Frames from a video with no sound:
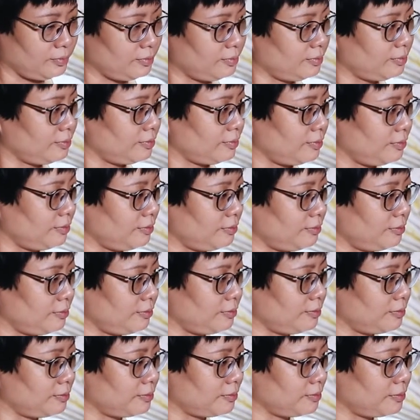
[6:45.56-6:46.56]

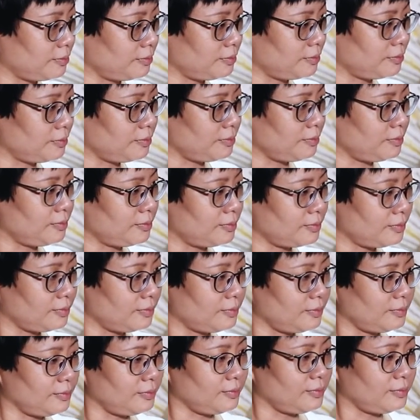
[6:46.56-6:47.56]

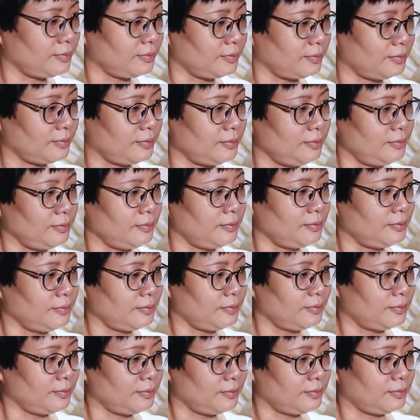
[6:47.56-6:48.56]

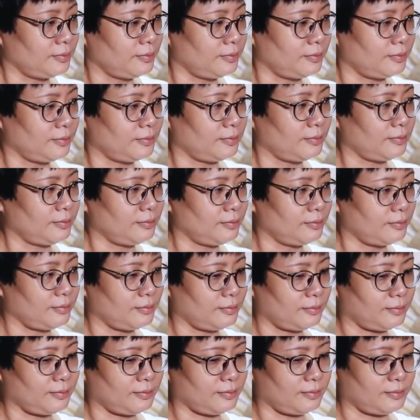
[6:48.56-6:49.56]

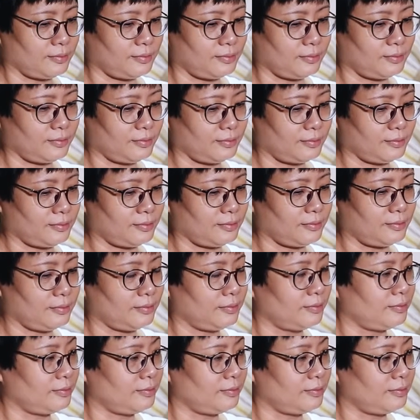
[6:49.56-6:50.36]
(silent)